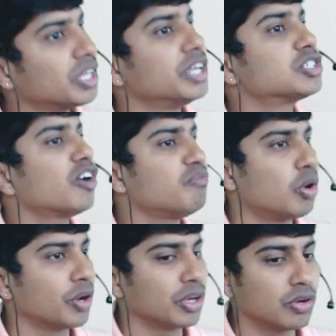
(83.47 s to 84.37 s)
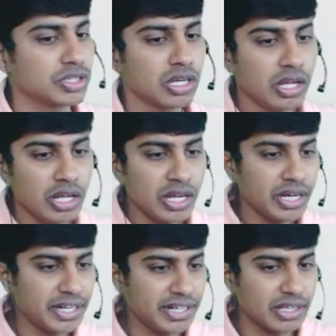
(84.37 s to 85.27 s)
the nature of borrowing cost.
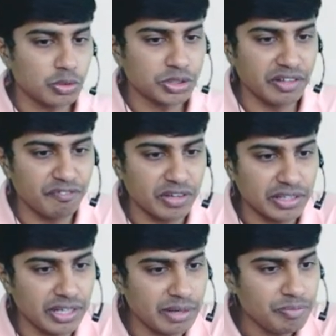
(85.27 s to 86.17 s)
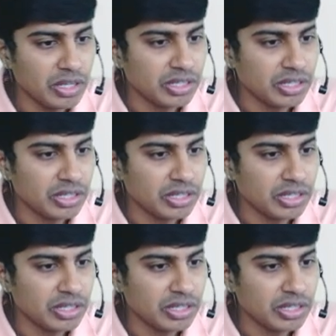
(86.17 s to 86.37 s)
Read the question further.